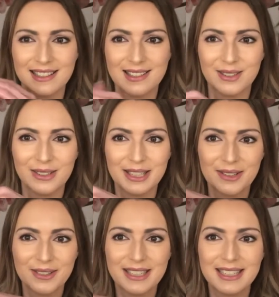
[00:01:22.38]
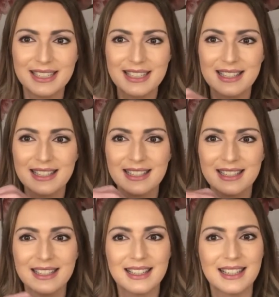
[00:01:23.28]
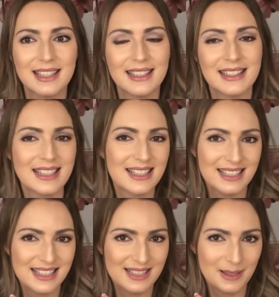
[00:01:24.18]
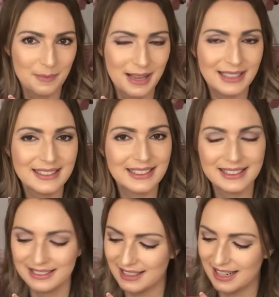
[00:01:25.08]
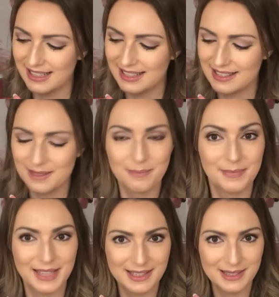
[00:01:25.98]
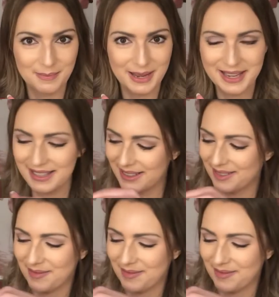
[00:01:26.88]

So here it is. This is the belt in a nice dust bag.